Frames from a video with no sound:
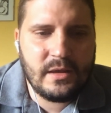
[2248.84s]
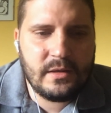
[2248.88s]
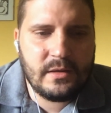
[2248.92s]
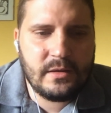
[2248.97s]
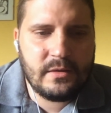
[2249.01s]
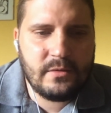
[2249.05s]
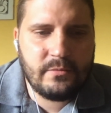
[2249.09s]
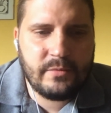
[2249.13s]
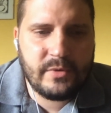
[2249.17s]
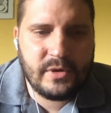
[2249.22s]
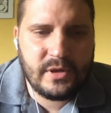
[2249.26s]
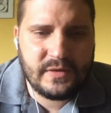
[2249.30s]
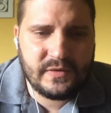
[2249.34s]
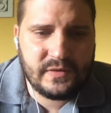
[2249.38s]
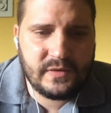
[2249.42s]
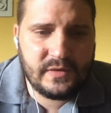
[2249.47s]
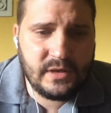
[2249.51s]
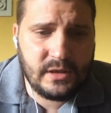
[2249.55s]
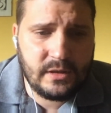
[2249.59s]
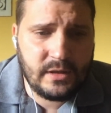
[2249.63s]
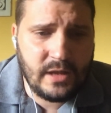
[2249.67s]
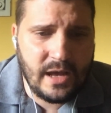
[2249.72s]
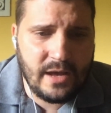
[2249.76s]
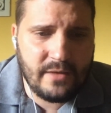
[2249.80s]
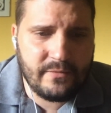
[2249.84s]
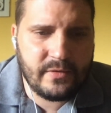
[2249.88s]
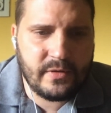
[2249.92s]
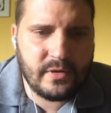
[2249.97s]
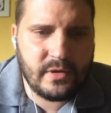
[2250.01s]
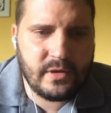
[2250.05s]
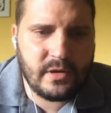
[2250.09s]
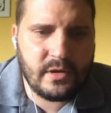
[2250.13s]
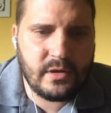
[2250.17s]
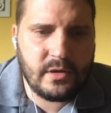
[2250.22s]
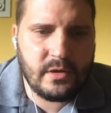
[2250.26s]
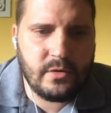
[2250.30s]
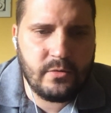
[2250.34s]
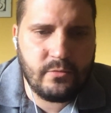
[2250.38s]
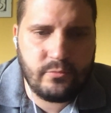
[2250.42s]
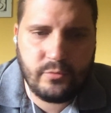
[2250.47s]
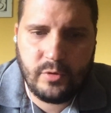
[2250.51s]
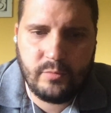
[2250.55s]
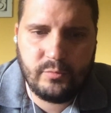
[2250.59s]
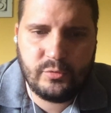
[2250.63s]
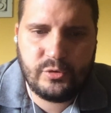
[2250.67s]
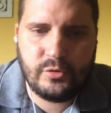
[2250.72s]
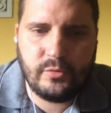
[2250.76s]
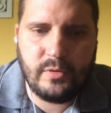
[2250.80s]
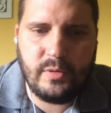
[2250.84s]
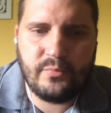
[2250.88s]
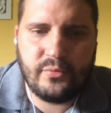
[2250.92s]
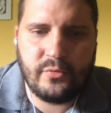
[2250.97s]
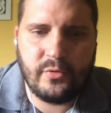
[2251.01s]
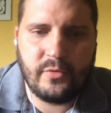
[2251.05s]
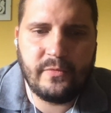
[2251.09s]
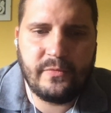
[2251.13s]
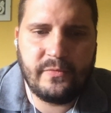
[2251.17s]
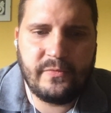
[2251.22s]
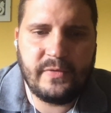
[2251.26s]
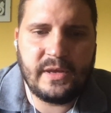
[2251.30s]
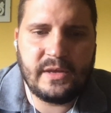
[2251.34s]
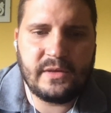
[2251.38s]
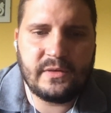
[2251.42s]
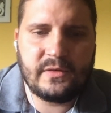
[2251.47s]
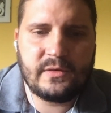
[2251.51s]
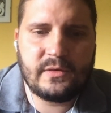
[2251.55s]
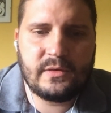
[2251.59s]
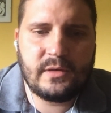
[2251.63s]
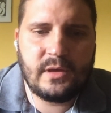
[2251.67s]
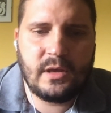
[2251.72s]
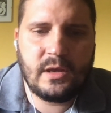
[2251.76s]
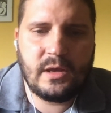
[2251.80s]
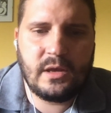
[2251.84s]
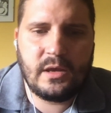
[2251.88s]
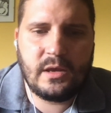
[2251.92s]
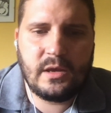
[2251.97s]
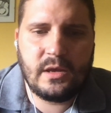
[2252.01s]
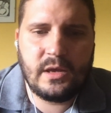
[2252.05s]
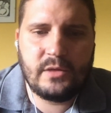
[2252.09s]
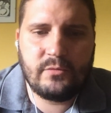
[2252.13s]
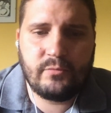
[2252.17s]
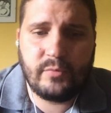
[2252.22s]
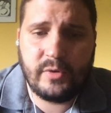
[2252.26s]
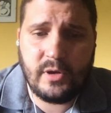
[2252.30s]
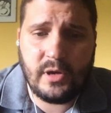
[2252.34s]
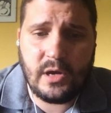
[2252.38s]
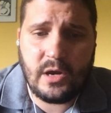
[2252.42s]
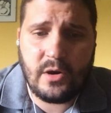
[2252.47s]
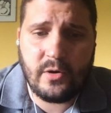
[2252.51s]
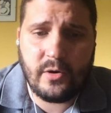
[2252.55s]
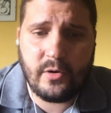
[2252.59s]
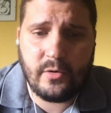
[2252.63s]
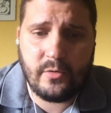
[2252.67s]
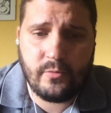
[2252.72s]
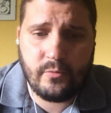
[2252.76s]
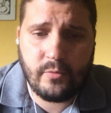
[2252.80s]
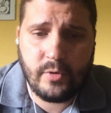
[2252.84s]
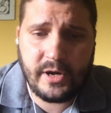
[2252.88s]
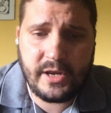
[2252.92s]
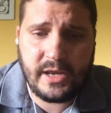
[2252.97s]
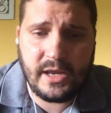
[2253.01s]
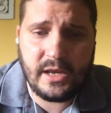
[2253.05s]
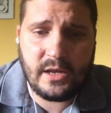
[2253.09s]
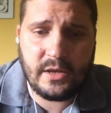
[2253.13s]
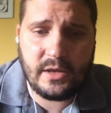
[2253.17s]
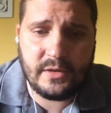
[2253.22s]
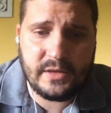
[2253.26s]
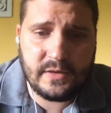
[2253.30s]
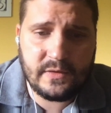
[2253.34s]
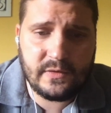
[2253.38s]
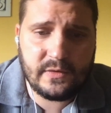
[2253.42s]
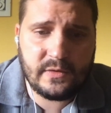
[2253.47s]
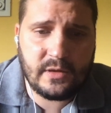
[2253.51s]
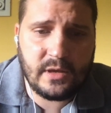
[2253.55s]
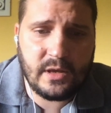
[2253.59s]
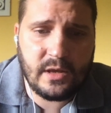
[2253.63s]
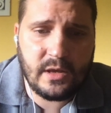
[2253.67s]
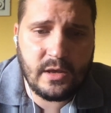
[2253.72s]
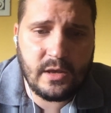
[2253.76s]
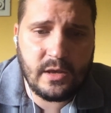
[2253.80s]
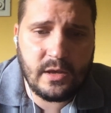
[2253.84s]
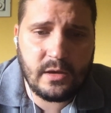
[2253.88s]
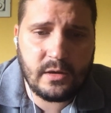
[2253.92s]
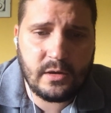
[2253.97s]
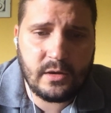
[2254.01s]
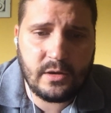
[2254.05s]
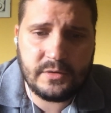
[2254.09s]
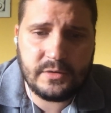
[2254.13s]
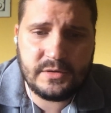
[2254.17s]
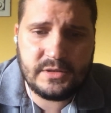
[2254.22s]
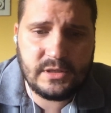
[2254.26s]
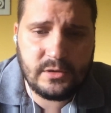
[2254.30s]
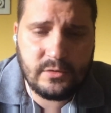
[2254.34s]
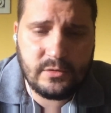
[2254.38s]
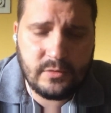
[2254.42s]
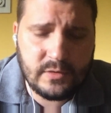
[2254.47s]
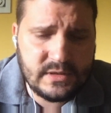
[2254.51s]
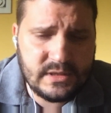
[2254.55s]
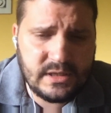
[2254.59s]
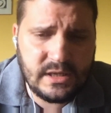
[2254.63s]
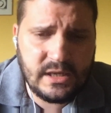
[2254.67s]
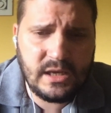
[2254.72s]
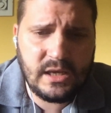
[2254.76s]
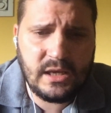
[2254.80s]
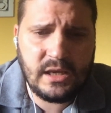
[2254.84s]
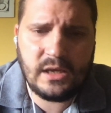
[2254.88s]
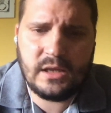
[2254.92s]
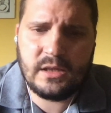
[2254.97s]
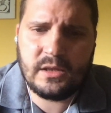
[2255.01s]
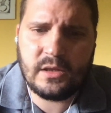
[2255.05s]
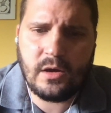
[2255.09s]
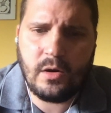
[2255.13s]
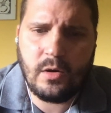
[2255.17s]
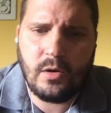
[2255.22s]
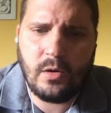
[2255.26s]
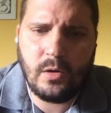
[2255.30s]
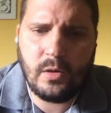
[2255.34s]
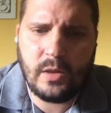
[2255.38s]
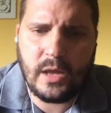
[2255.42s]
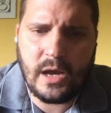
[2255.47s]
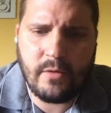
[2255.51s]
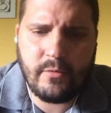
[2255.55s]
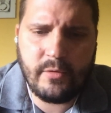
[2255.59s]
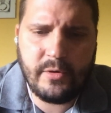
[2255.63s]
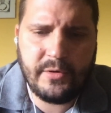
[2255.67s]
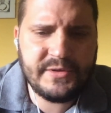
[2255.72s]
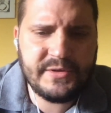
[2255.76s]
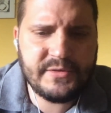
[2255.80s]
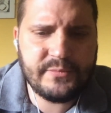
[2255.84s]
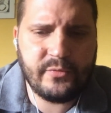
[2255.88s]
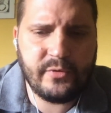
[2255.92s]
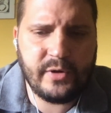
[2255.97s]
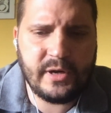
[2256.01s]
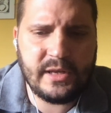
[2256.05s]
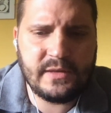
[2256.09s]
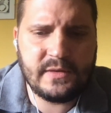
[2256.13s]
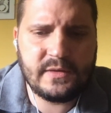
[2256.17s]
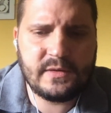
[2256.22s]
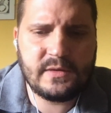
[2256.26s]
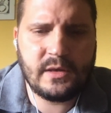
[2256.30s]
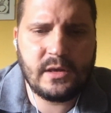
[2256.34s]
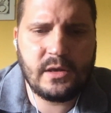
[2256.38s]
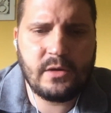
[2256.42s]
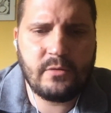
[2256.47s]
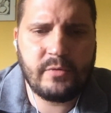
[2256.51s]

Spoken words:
we still have room to improve things, and we are working on it continuously in all our sprints.